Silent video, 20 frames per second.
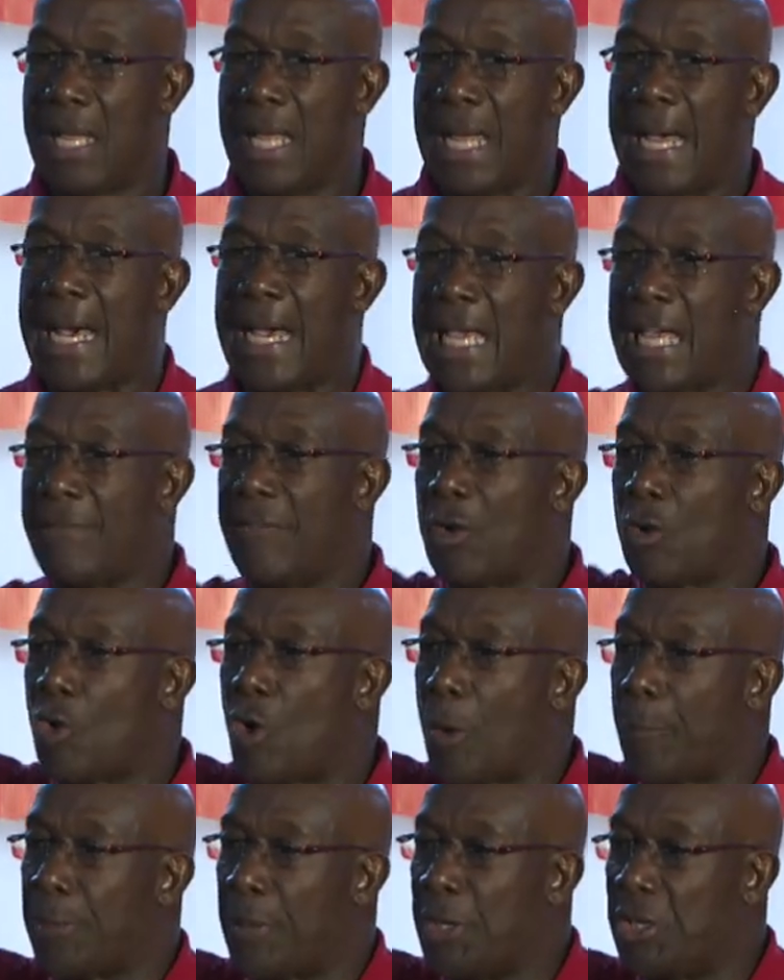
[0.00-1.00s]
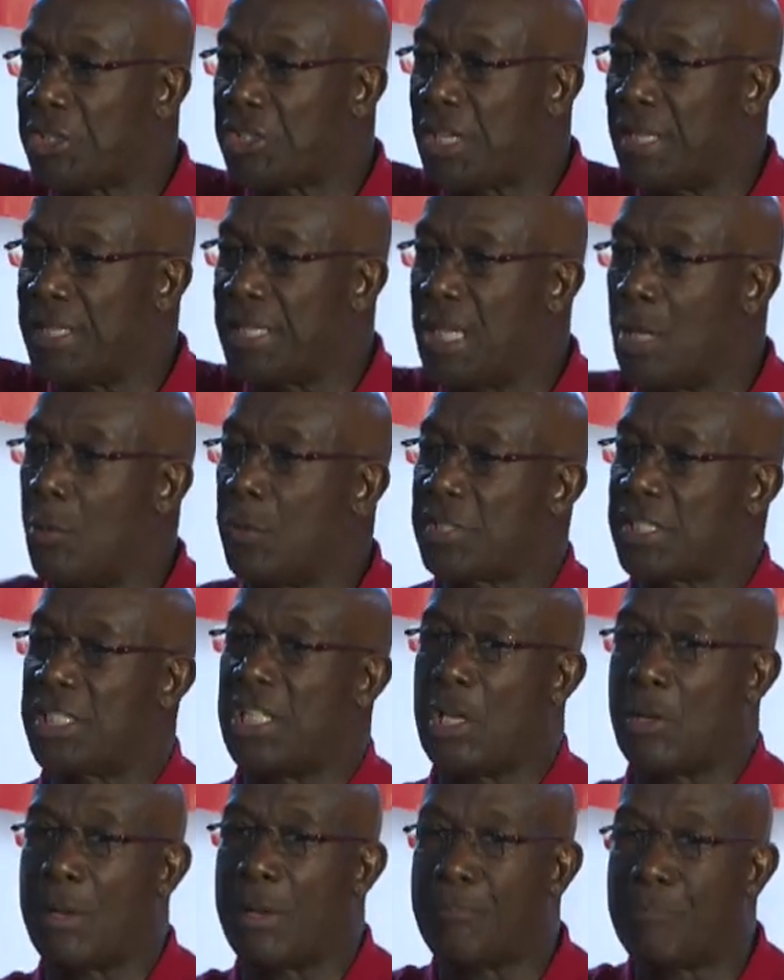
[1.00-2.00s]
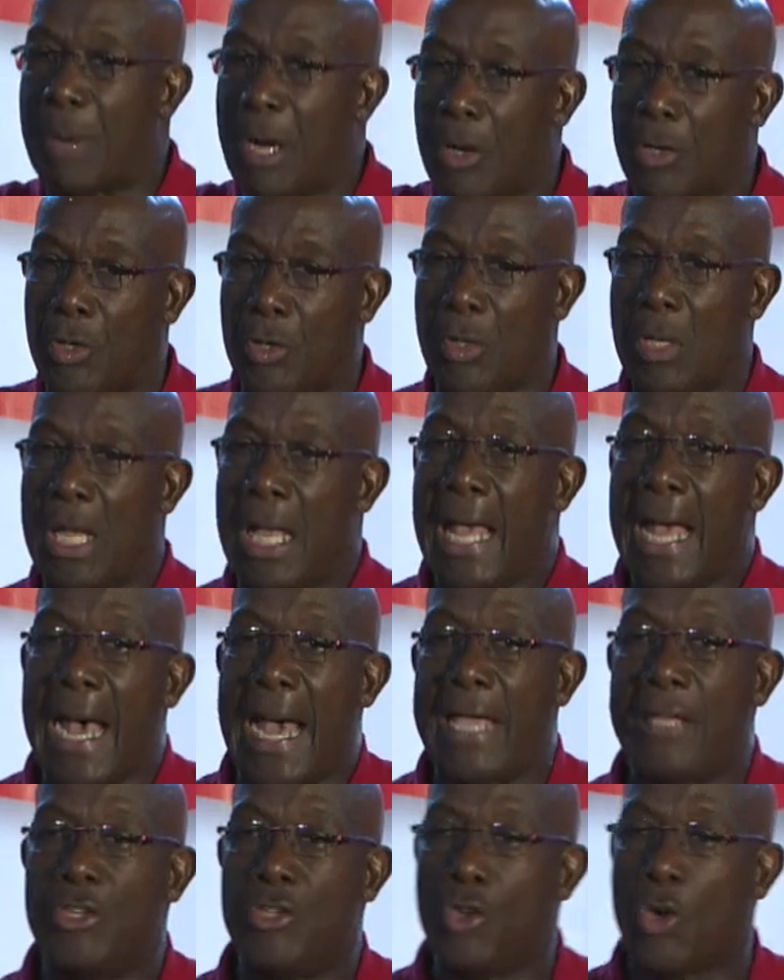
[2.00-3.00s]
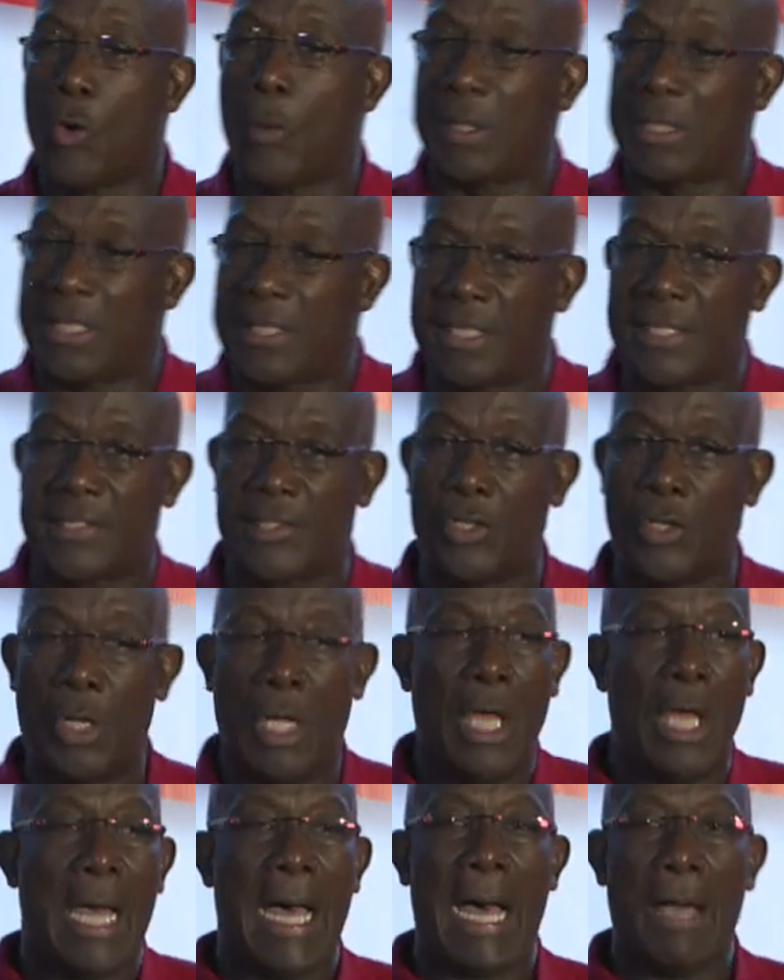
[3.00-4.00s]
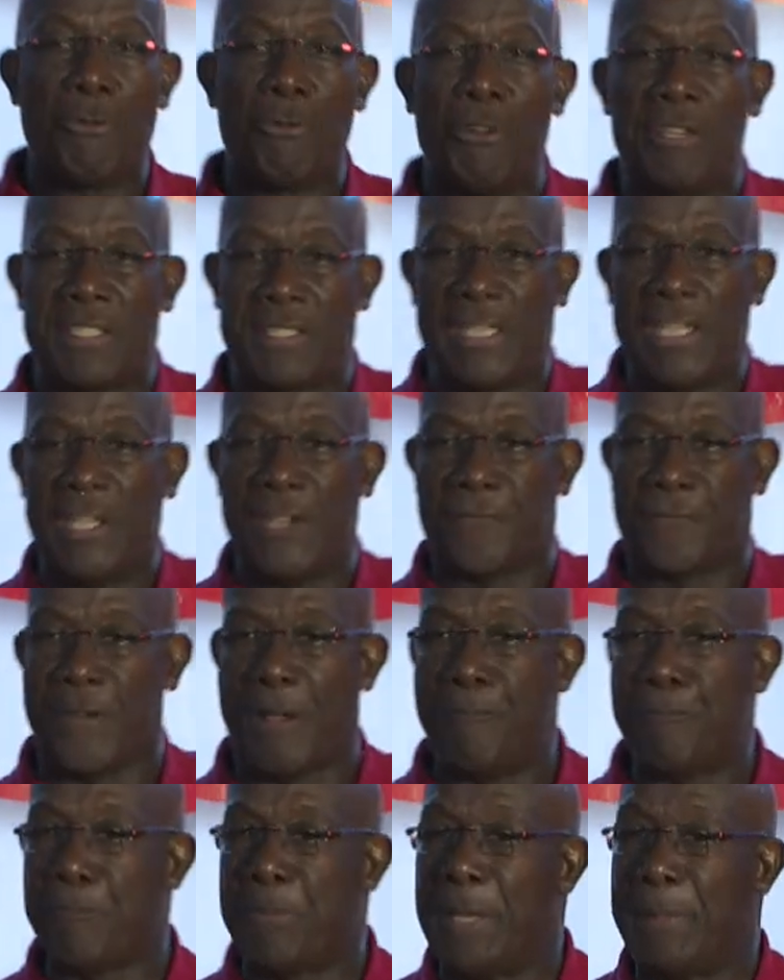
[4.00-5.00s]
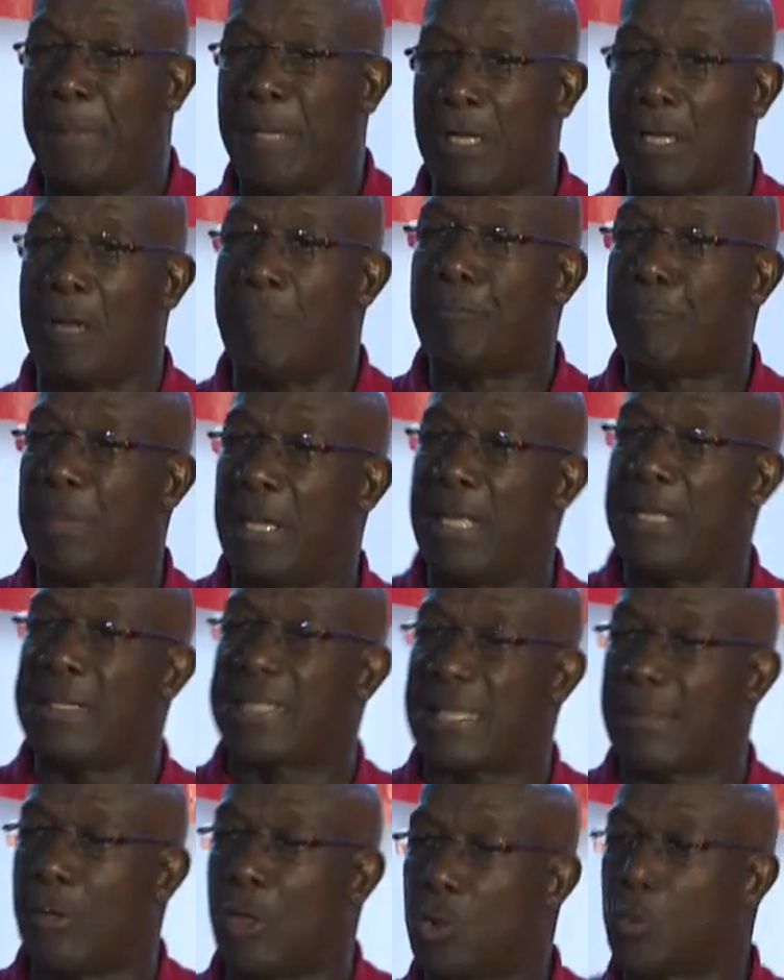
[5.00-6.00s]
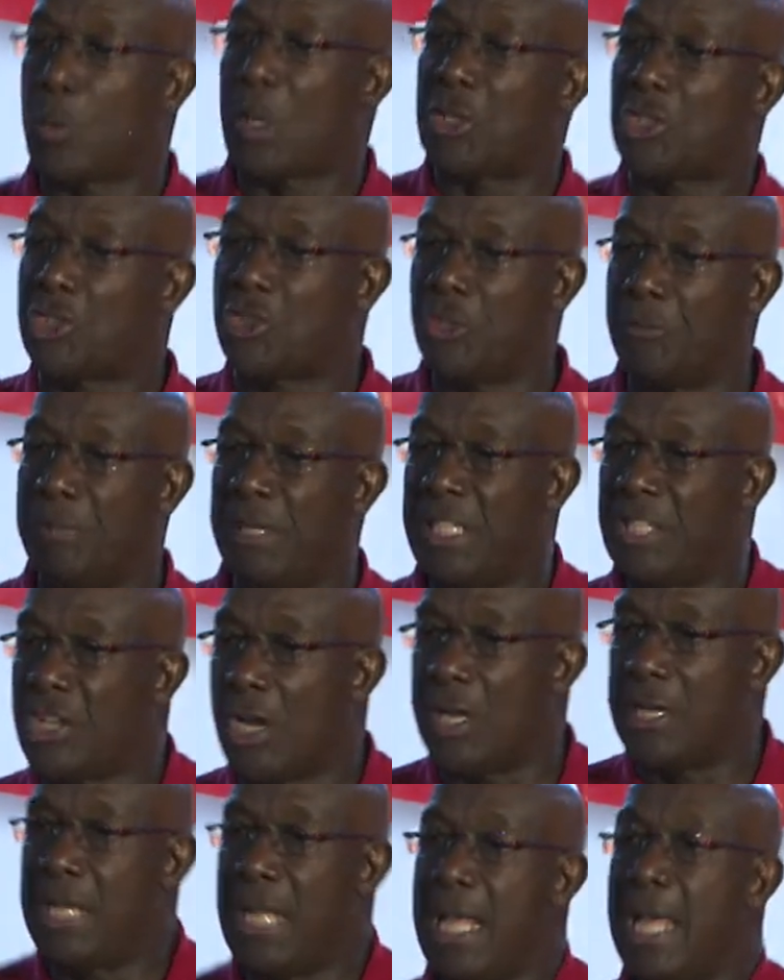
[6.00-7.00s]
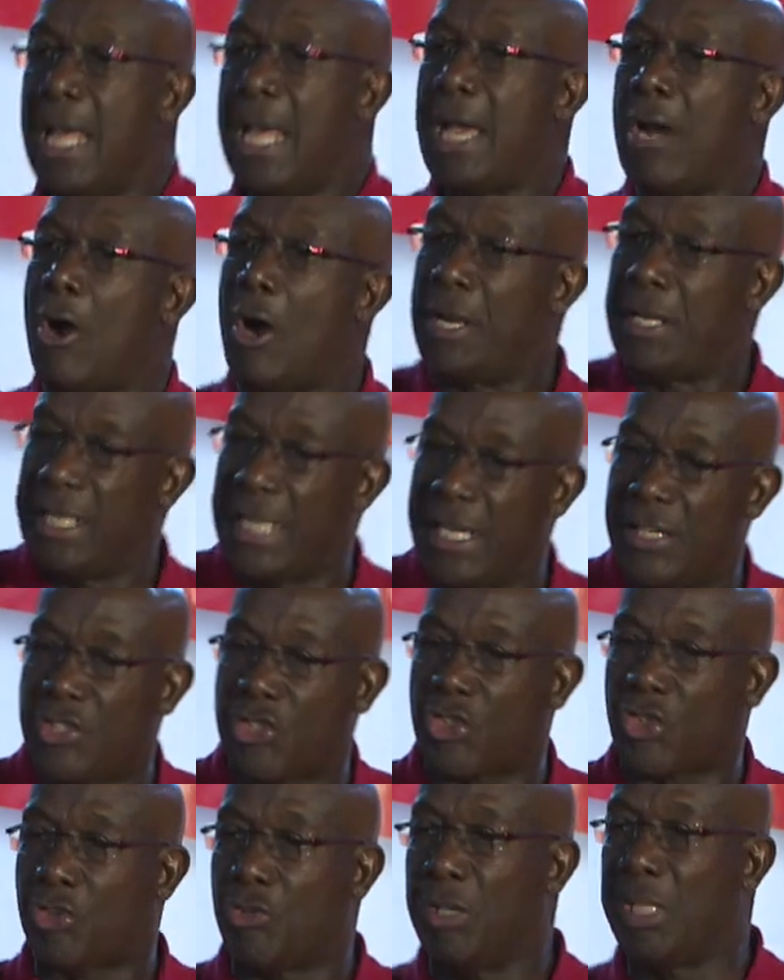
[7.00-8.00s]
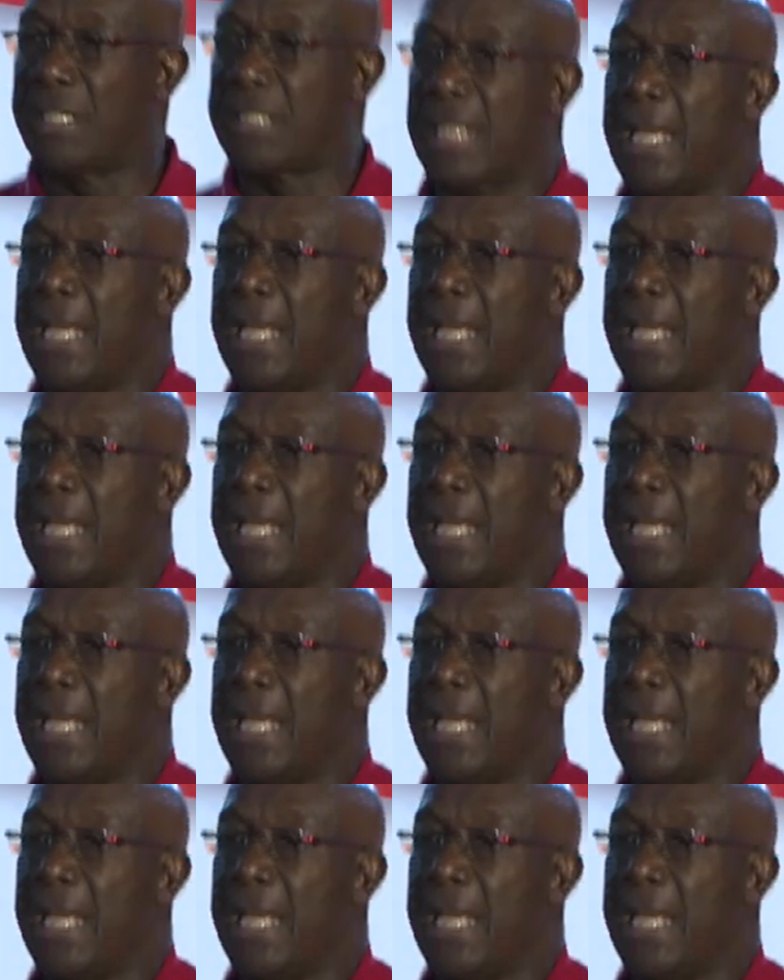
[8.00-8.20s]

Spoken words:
I have a corporation there which is now a borough. I know what it is to receive from people complaints about what should be done on their street,